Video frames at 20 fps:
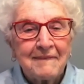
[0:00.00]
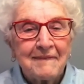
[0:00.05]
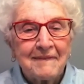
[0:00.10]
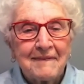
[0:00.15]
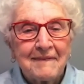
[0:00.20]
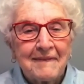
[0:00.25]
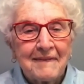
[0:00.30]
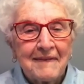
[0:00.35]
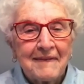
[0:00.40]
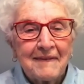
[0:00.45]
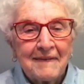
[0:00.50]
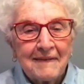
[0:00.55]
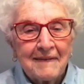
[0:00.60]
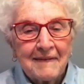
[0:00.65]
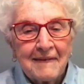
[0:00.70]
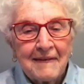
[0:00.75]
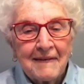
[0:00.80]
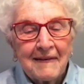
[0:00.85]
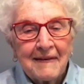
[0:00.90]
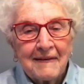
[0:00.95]
Thank
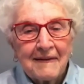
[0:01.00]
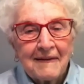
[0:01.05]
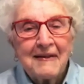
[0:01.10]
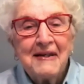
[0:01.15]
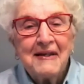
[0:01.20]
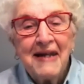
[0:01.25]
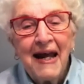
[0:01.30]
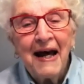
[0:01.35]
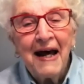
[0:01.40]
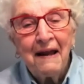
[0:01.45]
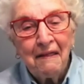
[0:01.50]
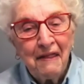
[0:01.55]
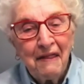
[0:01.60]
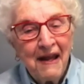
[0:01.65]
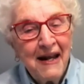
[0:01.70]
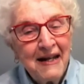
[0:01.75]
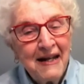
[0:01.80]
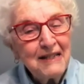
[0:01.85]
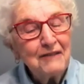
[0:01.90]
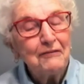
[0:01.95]
you. So thanks yeah, for being
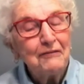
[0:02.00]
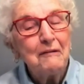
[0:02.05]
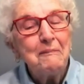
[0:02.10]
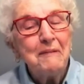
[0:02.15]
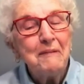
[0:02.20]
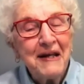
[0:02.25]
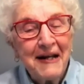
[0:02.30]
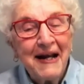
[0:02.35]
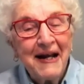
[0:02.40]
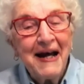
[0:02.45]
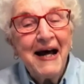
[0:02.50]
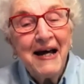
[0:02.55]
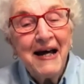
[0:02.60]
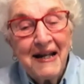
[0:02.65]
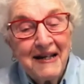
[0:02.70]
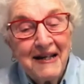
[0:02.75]
thanks a superfan.